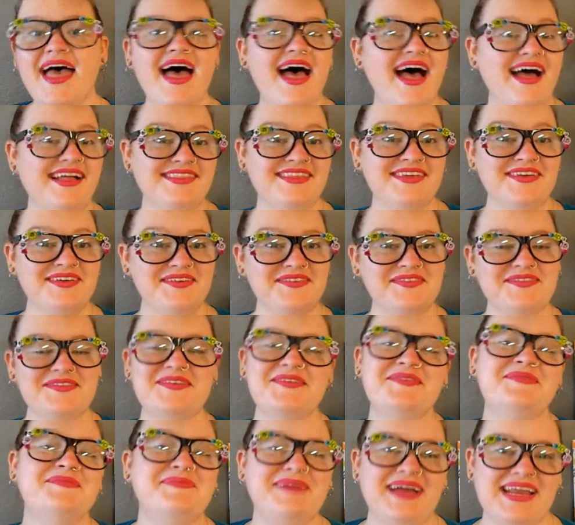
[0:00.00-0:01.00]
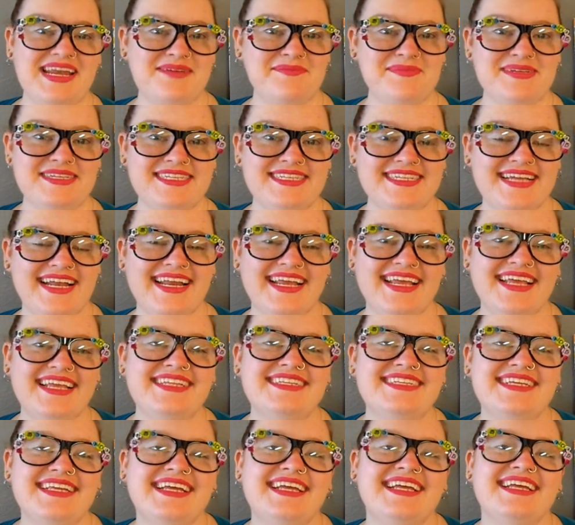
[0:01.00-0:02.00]
Hello, my name is Sunny and
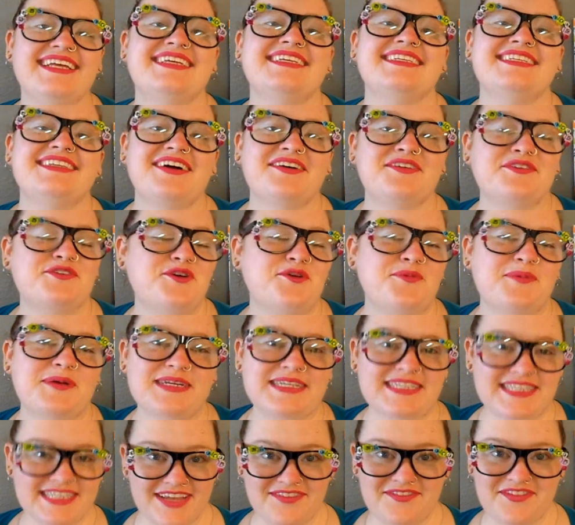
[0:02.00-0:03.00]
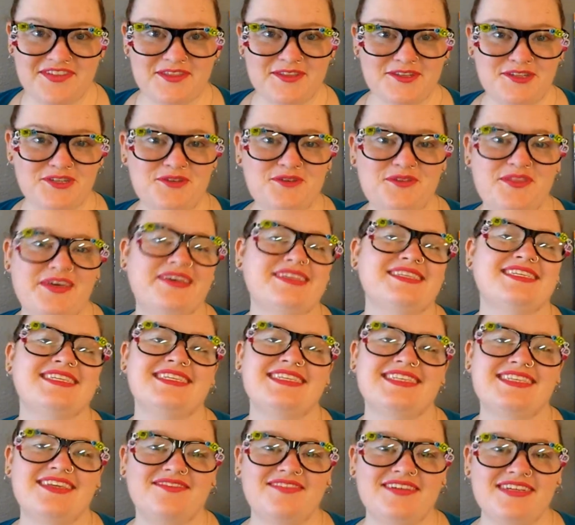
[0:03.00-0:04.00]
today is October 7th,
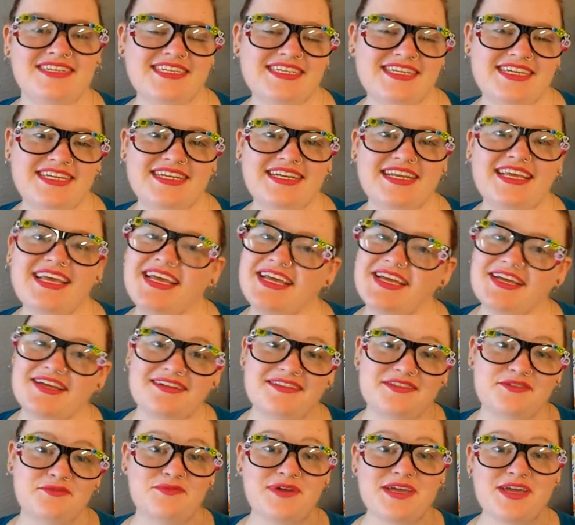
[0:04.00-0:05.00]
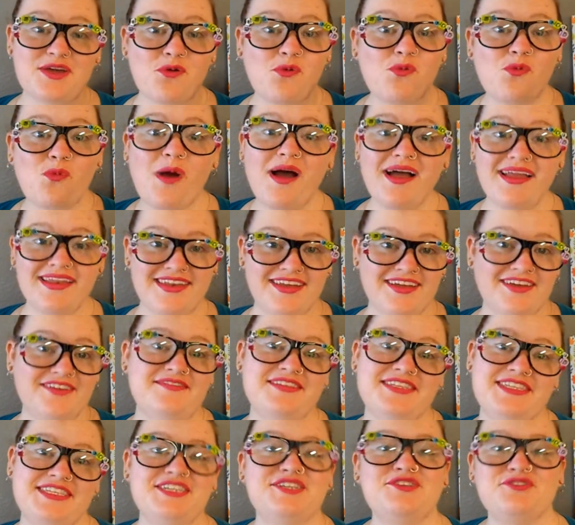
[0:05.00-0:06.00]
2017. It's week 1 of
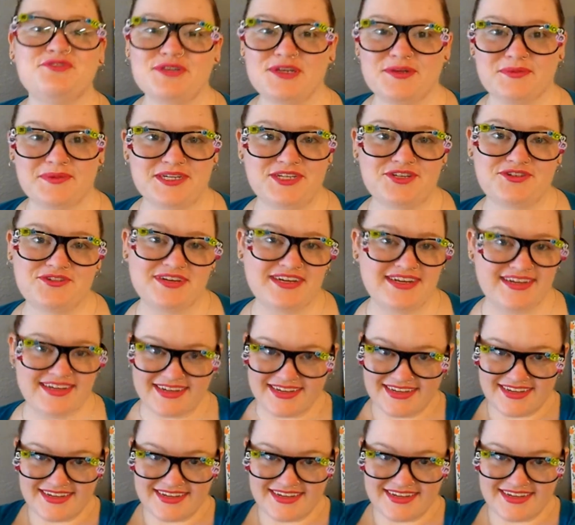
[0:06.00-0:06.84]
Stitchery Witchery.